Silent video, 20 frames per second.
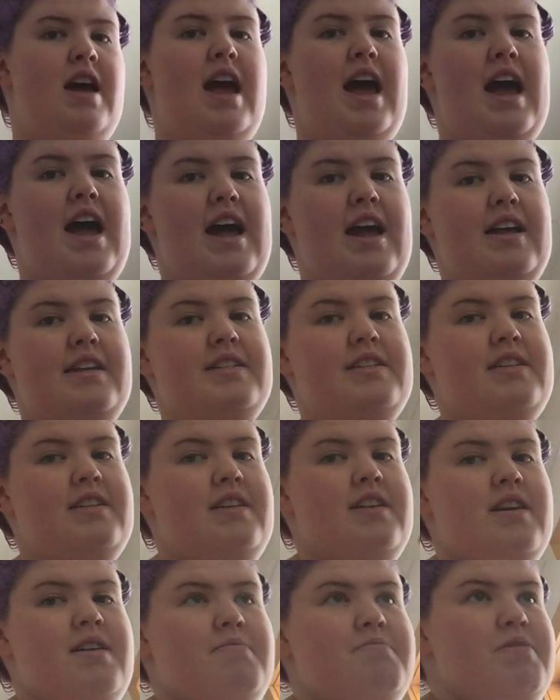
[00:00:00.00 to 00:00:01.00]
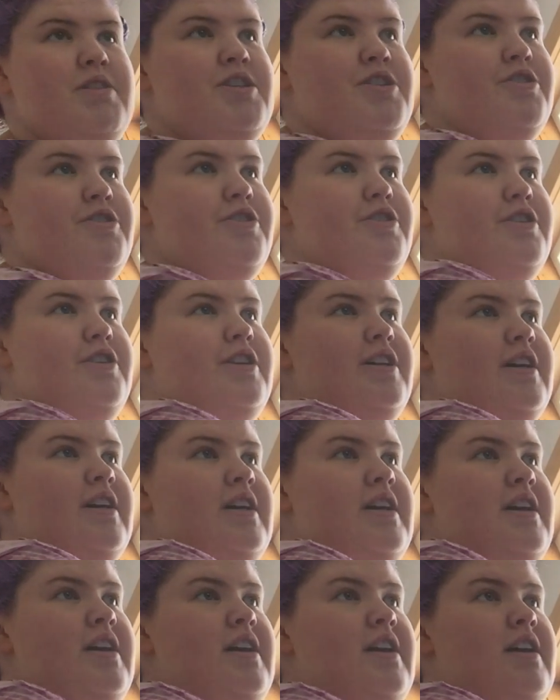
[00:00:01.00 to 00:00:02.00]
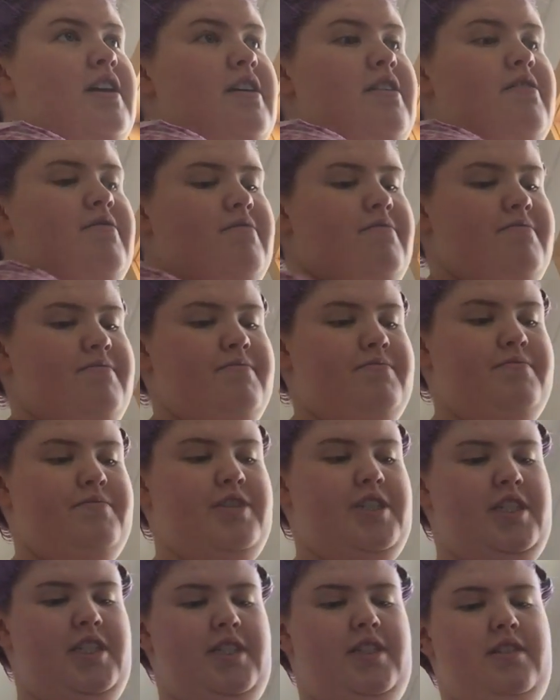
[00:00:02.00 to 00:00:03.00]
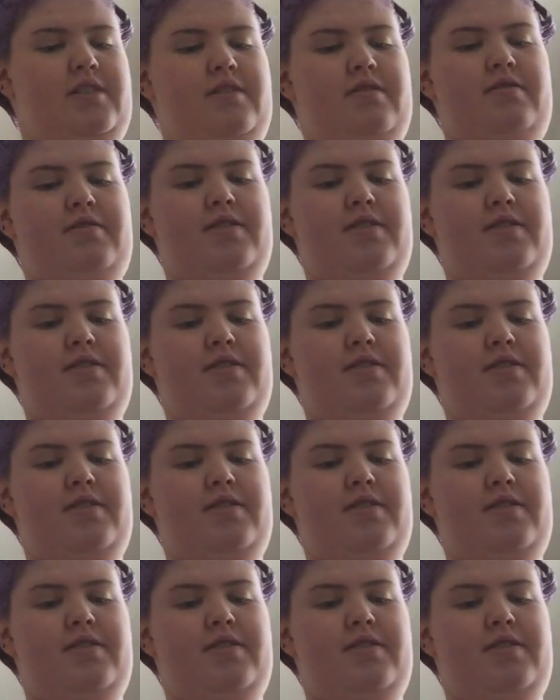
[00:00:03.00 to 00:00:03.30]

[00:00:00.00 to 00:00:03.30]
And number two, just,